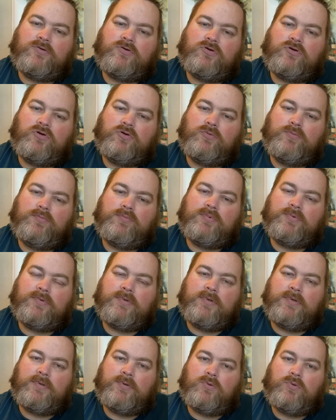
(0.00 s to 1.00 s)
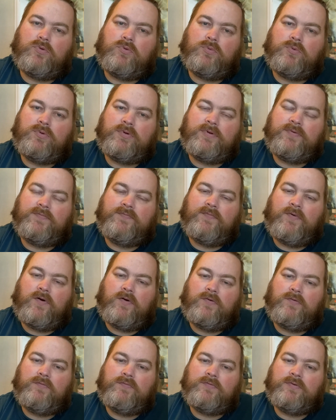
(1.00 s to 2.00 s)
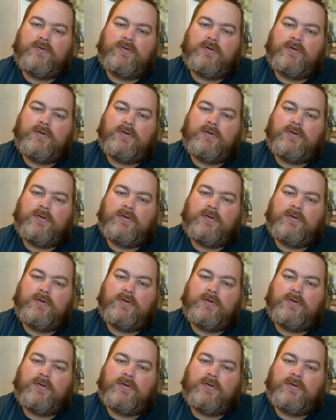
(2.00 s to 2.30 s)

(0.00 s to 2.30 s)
troops in all were involved,